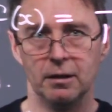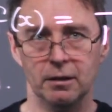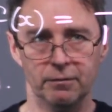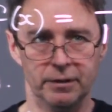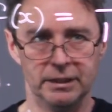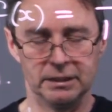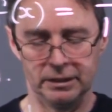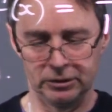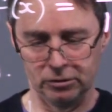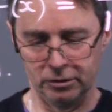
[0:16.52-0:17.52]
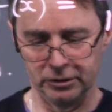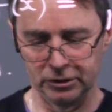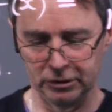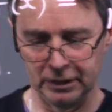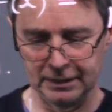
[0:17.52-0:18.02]
And for this initial
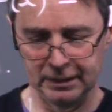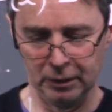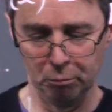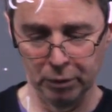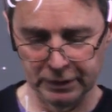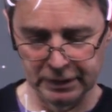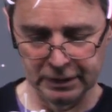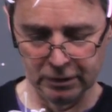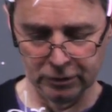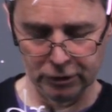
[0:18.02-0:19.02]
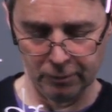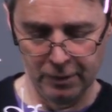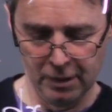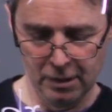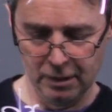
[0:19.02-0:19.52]
condition, that's the implicit solution.
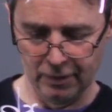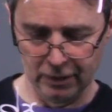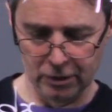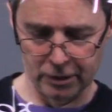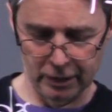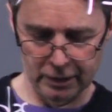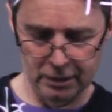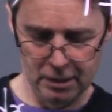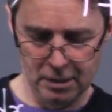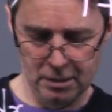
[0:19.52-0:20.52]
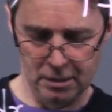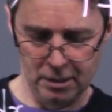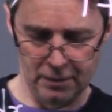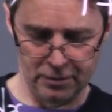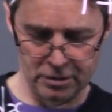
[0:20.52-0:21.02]
If I look at it, I'd
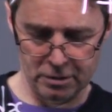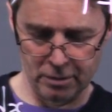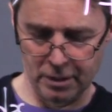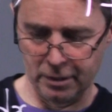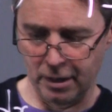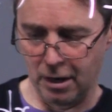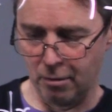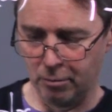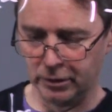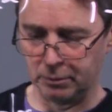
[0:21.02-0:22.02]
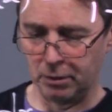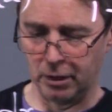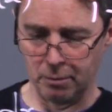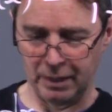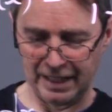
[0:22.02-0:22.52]
have to square that out, multiply
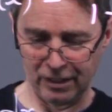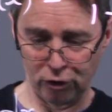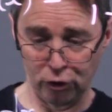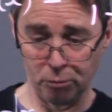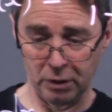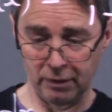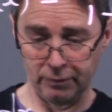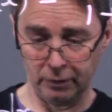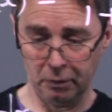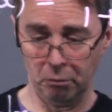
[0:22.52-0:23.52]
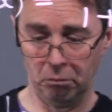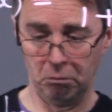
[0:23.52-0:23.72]
up, I get a cubic for u.